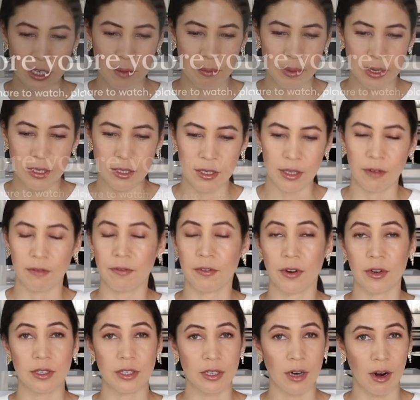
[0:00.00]
jump into the
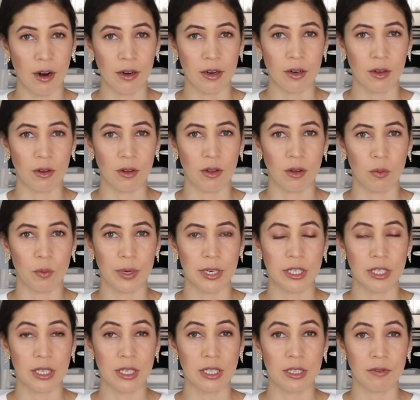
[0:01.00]
first article,
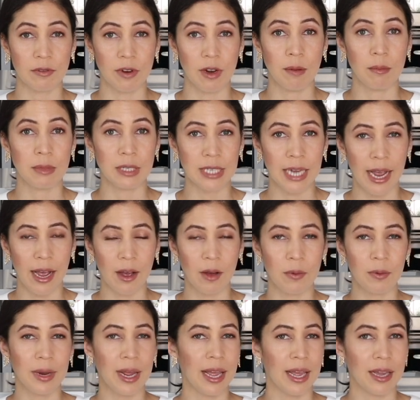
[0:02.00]
which is from
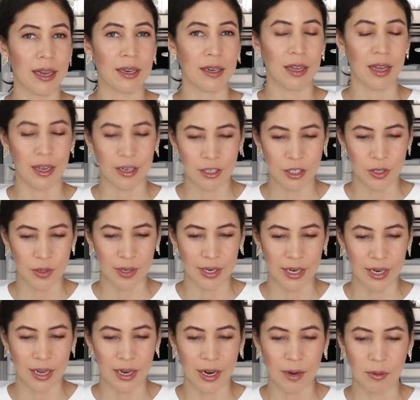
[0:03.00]
Town and
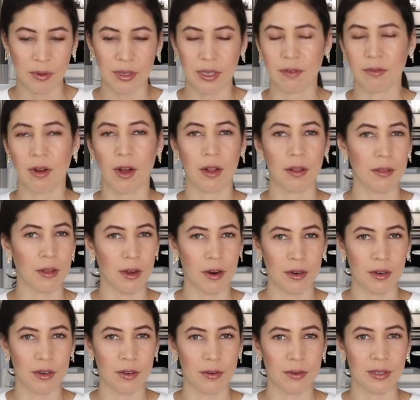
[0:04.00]
Country, and I will leave all the
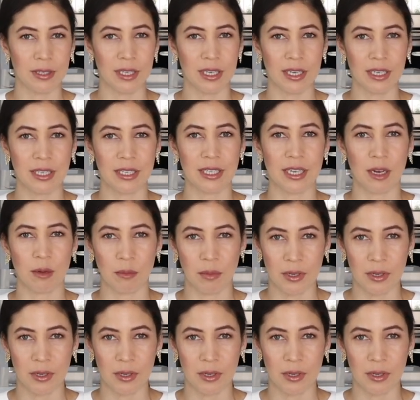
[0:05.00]
articles linked down